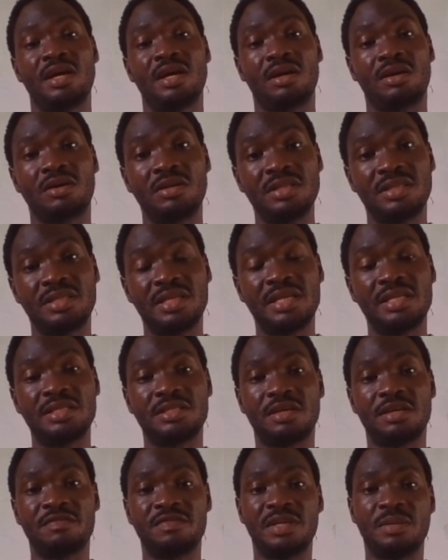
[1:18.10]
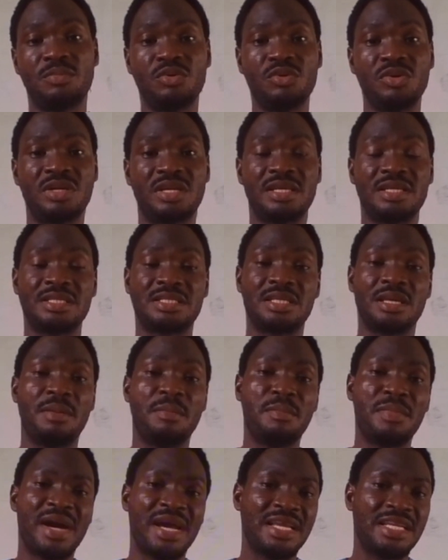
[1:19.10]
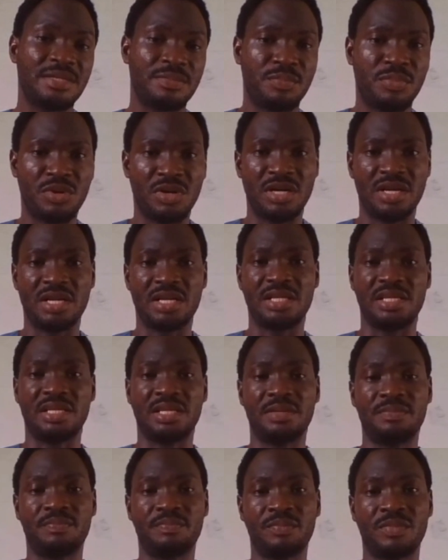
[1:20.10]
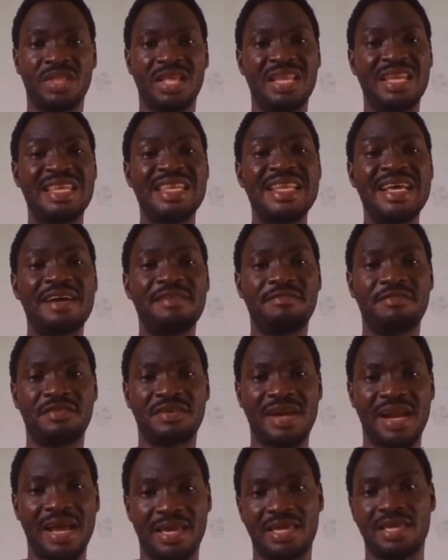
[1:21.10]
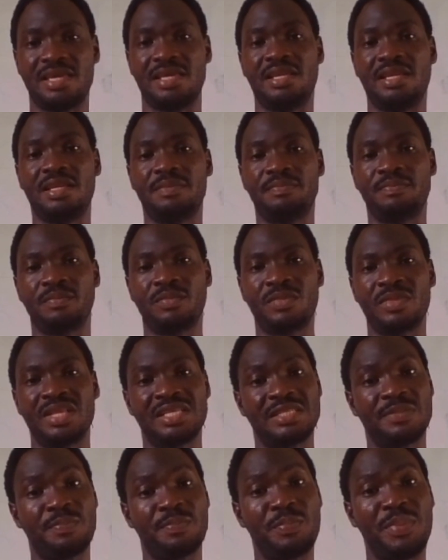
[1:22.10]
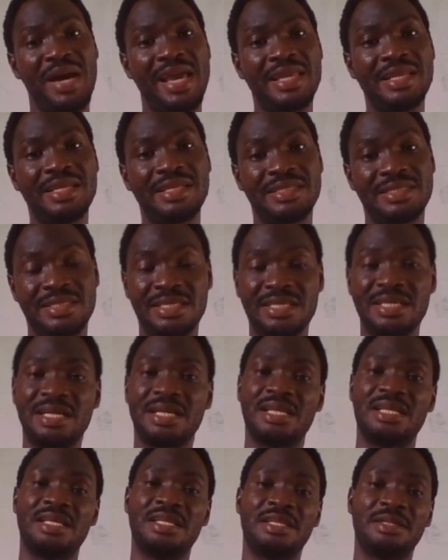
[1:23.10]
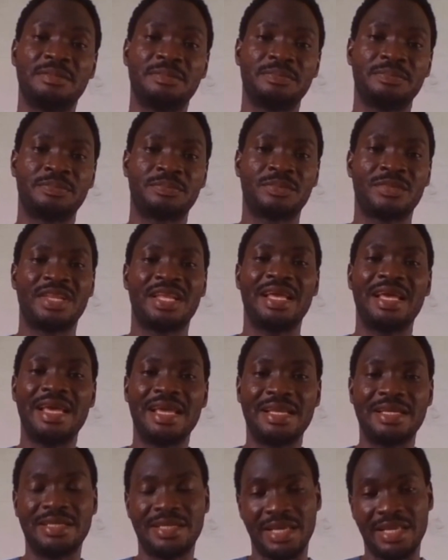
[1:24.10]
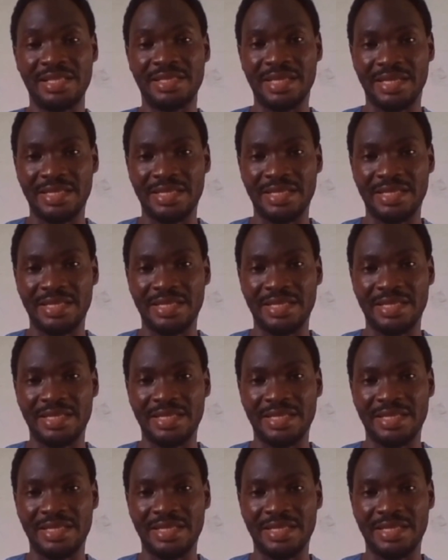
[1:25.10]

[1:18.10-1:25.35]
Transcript: The content of the book is mind-boggling, nerve-wracking, spine-tingling, and